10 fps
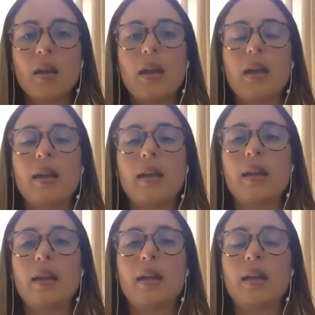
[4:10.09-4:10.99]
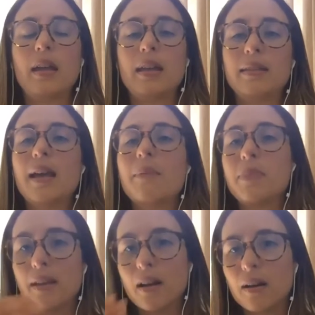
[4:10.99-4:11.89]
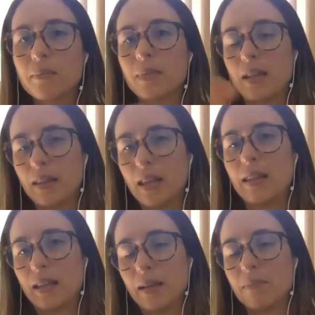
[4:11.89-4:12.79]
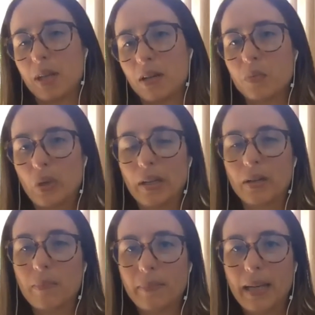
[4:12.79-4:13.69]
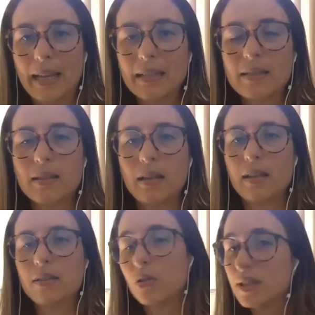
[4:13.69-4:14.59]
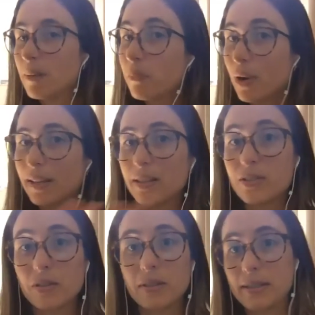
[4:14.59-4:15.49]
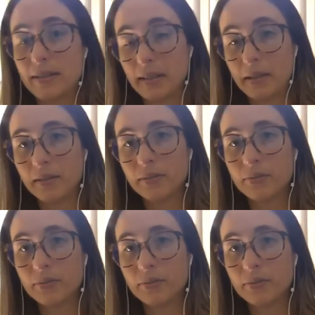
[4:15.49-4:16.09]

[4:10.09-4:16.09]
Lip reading: and that they can become really complex. So it's a practice on itself,